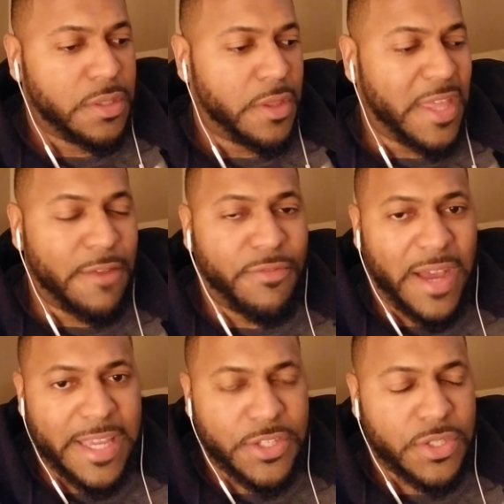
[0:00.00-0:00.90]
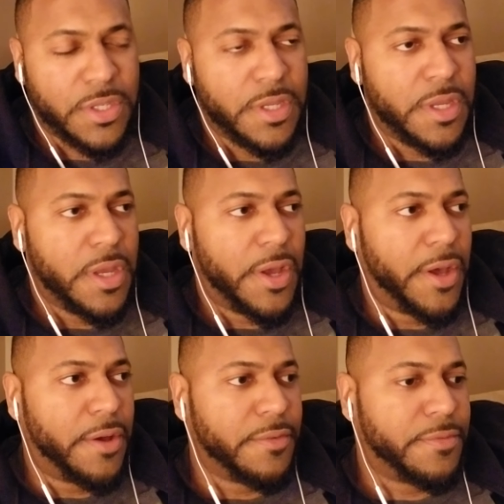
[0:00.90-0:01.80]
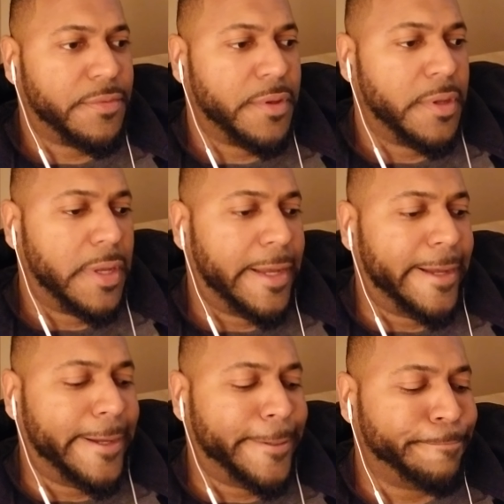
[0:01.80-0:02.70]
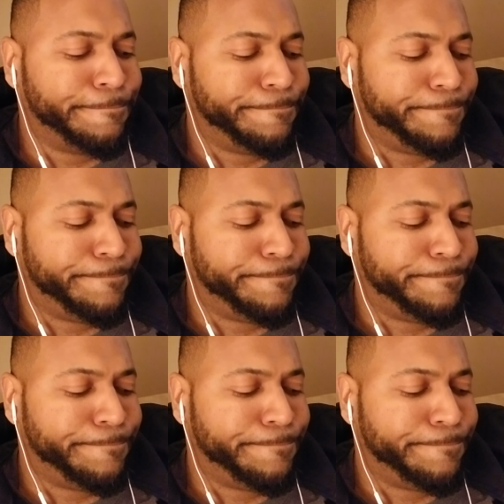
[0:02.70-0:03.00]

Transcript: the advice of um,